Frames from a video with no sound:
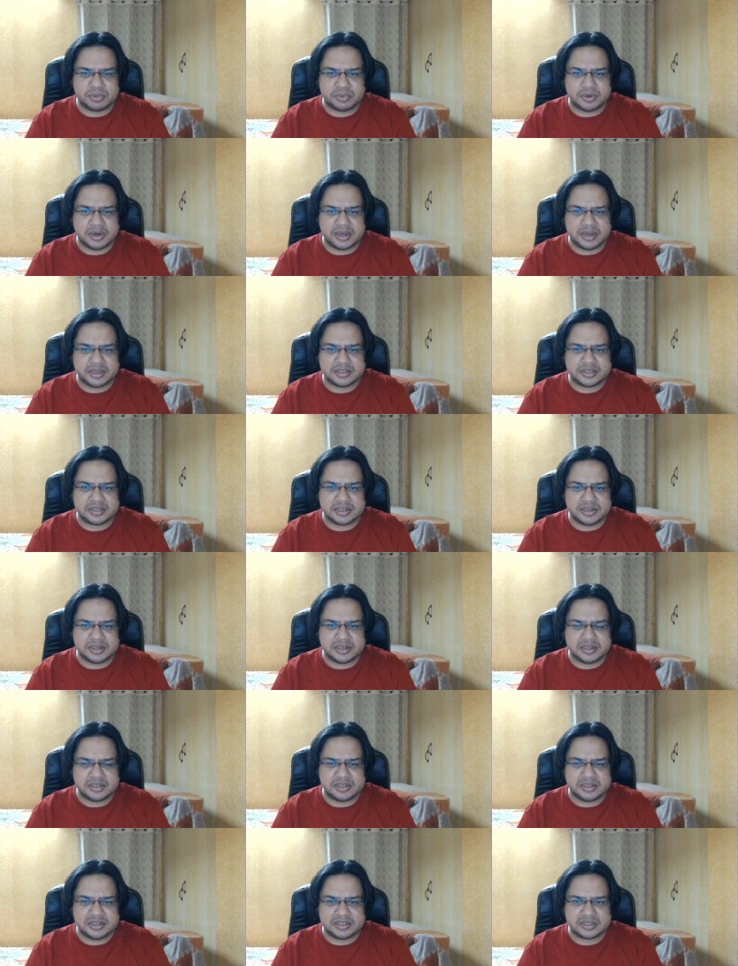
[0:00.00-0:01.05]
links in the
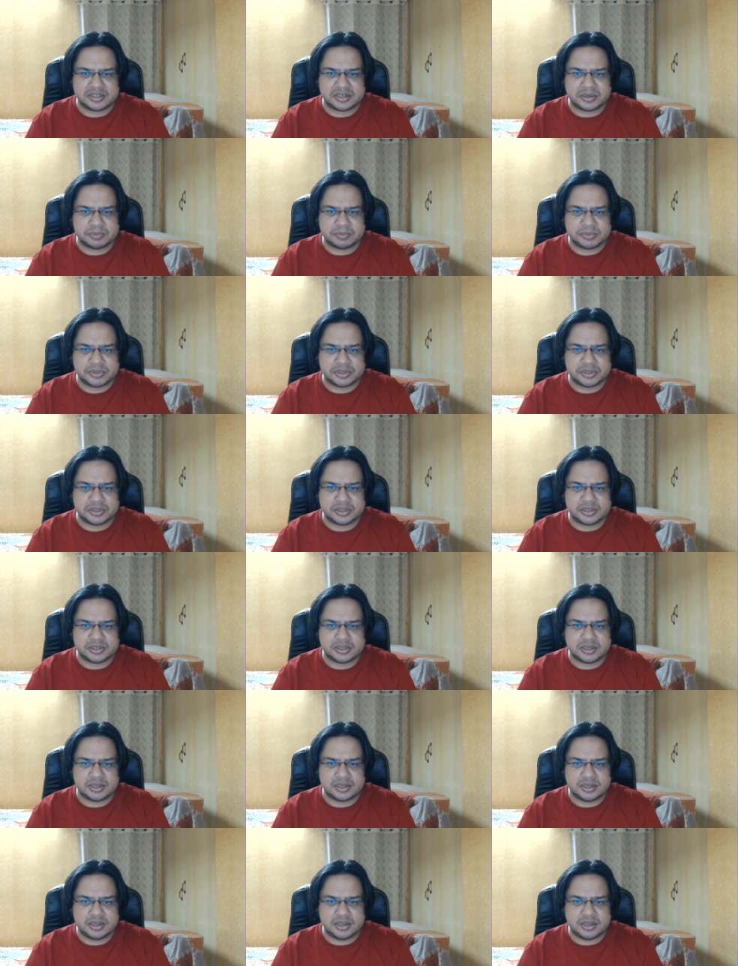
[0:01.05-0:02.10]
description
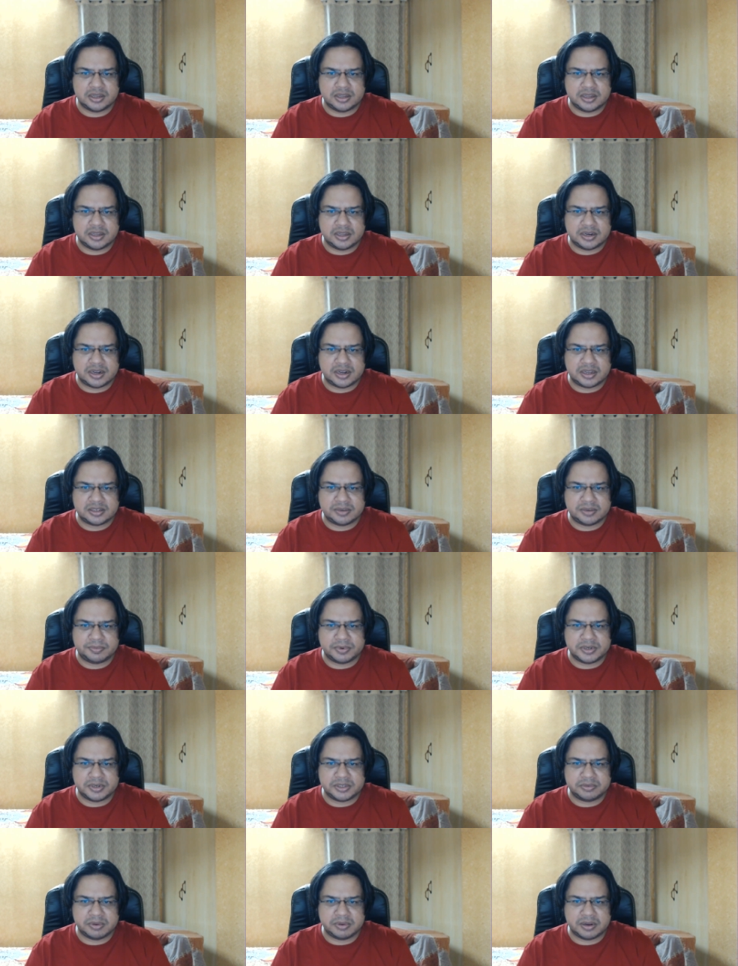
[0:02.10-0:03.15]
that's it for this
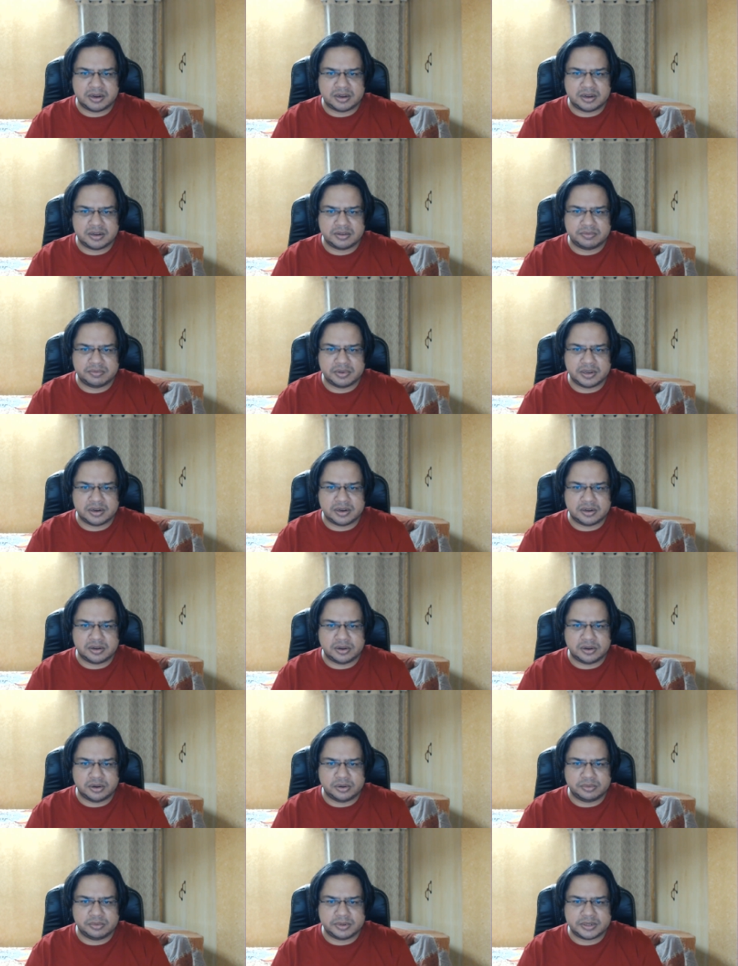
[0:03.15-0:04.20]
vlog vlog over